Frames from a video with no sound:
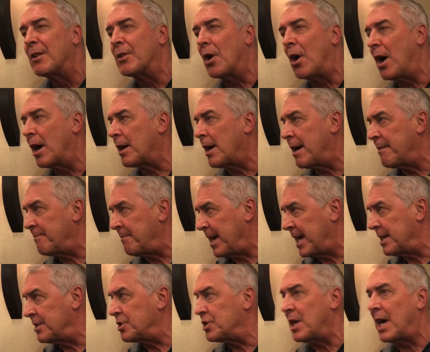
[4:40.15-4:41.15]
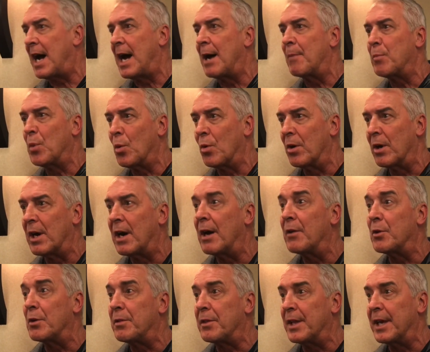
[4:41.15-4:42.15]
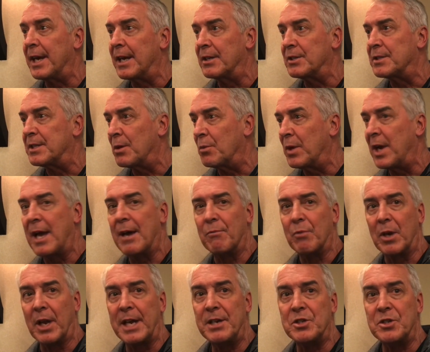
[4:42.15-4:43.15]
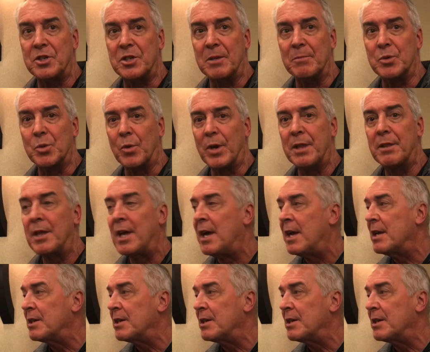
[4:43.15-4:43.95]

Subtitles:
the Hawkeye Fan Shop or other things that we have relationships with,